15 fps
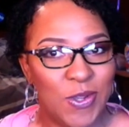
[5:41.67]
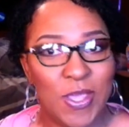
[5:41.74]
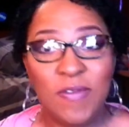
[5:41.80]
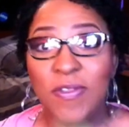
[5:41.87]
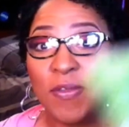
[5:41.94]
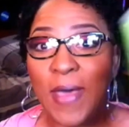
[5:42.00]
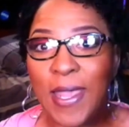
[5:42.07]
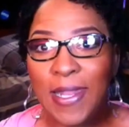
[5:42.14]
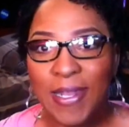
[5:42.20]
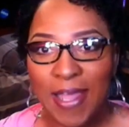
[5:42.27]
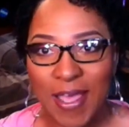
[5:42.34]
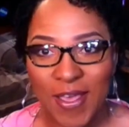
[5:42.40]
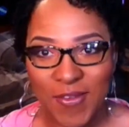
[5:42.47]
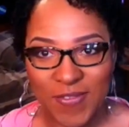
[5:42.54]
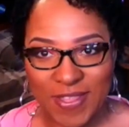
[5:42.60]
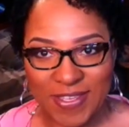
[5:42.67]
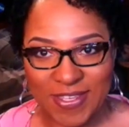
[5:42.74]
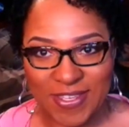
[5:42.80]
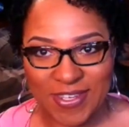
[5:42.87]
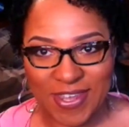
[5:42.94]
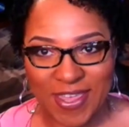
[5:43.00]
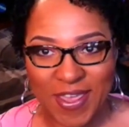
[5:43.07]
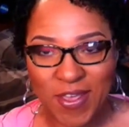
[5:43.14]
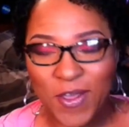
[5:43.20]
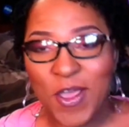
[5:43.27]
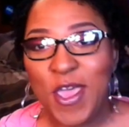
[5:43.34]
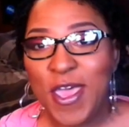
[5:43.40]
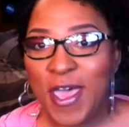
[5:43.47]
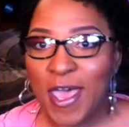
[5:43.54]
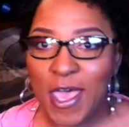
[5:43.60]
Even though I love this gel,
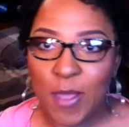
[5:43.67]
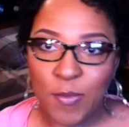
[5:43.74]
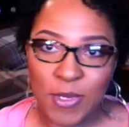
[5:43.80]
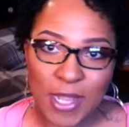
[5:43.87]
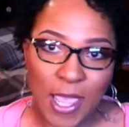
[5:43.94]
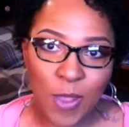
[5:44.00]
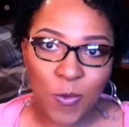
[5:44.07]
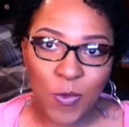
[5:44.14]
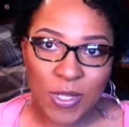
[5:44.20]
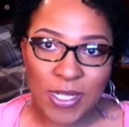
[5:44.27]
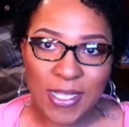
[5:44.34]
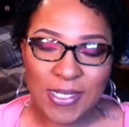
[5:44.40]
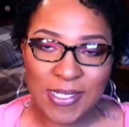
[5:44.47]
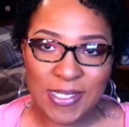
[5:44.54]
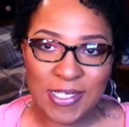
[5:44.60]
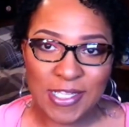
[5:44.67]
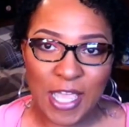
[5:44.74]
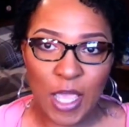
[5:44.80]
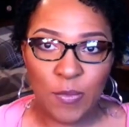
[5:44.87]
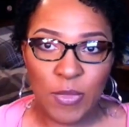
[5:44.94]
I'm not willing to stop